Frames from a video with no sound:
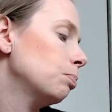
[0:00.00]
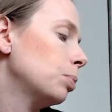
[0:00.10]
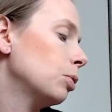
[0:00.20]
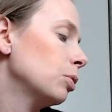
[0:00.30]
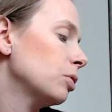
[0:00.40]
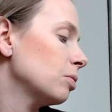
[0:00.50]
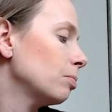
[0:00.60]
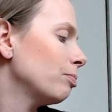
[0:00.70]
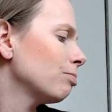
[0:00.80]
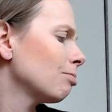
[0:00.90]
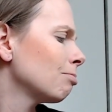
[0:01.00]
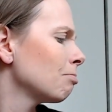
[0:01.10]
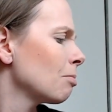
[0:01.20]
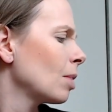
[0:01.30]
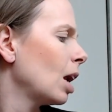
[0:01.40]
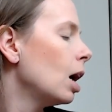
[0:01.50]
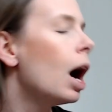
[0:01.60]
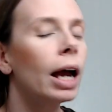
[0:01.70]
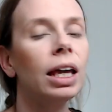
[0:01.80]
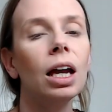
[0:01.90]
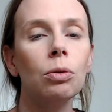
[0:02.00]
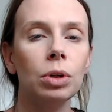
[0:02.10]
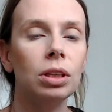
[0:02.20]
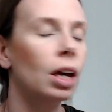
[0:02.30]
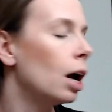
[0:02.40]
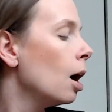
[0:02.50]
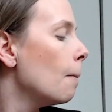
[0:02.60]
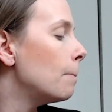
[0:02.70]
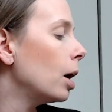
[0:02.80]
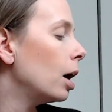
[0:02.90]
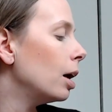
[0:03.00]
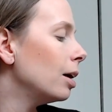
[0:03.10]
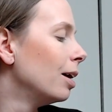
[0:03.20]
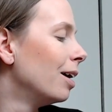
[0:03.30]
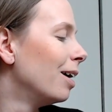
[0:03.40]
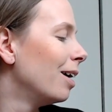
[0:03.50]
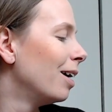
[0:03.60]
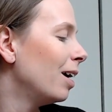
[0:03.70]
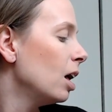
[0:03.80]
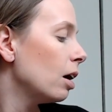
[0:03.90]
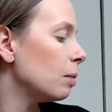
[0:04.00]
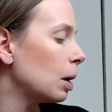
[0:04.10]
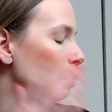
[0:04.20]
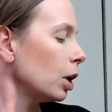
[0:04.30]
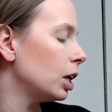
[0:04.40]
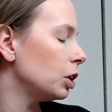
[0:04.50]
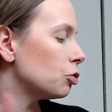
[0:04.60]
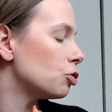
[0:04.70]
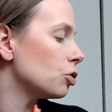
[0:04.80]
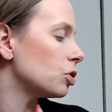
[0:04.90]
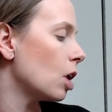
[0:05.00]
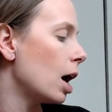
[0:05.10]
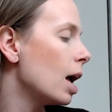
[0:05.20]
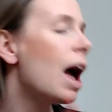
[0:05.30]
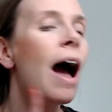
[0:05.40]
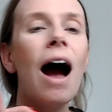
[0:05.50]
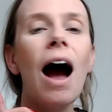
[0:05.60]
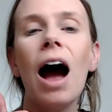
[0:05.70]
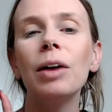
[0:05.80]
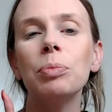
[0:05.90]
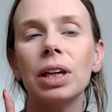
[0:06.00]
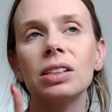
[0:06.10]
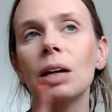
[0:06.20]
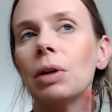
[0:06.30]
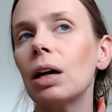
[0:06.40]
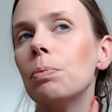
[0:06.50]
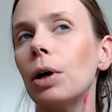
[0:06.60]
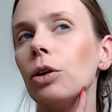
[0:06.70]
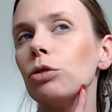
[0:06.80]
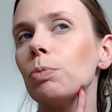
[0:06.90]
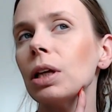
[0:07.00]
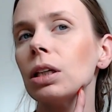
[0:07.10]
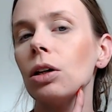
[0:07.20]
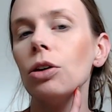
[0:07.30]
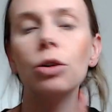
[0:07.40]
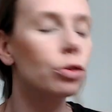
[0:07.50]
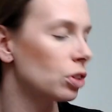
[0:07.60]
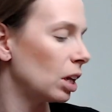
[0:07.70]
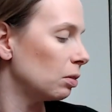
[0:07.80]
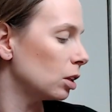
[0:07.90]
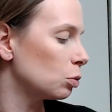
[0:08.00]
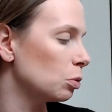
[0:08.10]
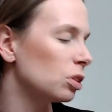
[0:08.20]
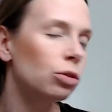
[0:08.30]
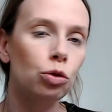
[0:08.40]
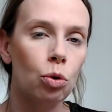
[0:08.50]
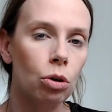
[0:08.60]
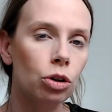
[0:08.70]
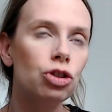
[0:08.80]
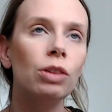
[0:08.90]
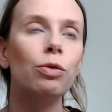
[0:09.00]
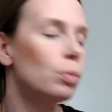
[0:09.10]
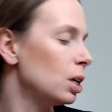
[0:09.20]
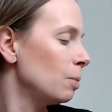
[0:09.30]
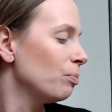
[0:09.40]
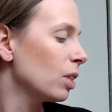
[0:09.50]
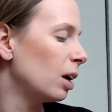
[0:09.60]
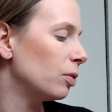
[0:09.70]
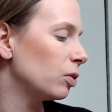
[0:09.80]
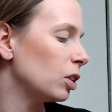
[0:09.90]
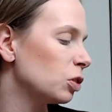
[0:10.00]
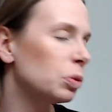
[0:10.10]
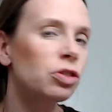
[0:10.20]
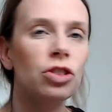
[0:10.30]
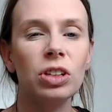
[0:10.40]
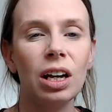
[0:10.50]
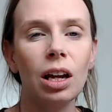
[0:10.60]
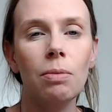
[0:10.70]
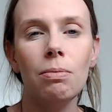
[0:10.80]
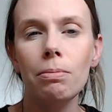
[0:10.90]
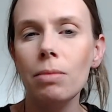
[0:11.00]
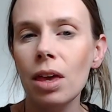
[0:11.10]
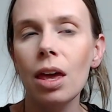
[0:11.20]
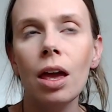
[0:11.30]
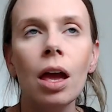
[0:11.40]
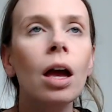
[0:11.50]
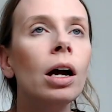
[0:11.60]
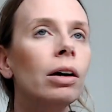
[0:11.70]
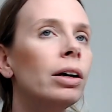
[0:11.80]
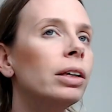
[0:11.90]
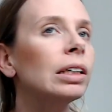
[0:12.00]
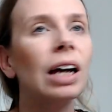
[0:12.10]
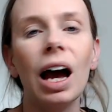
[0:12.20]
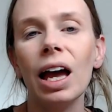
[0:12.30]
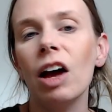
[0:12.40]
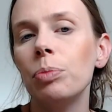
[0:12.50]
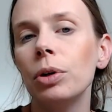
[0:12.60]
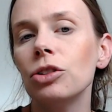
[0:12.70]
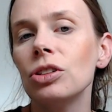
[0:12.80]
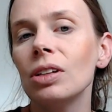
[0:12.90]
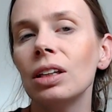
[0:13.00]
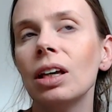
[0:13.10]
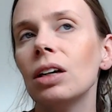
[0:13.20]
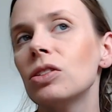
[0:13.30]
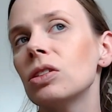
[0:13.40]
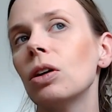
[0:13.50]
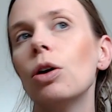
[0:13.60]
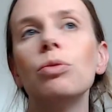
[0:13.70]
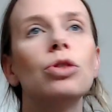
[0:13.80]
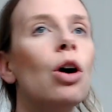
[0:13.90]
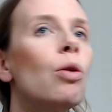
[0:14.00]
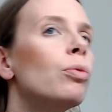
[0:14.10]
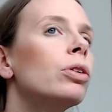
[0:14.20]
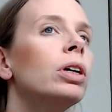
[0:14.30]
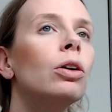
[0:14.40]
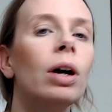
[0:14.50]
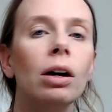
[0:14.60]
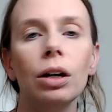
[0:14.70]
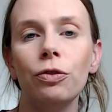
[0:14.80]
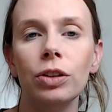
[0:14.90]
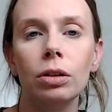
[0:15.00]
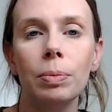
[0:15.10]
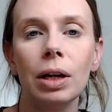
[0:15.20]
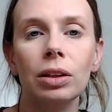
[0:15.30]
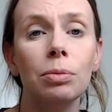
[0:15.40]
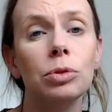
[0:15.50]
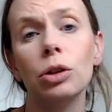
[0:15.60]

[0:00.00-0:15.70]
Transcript: I can't read that, but like my brain's just not, because I'm kind of bothered by the colors. Like this one's a little too orangey for me. This one's just kind of meh. Like I have blushes like that, so don't really know how I feel about them.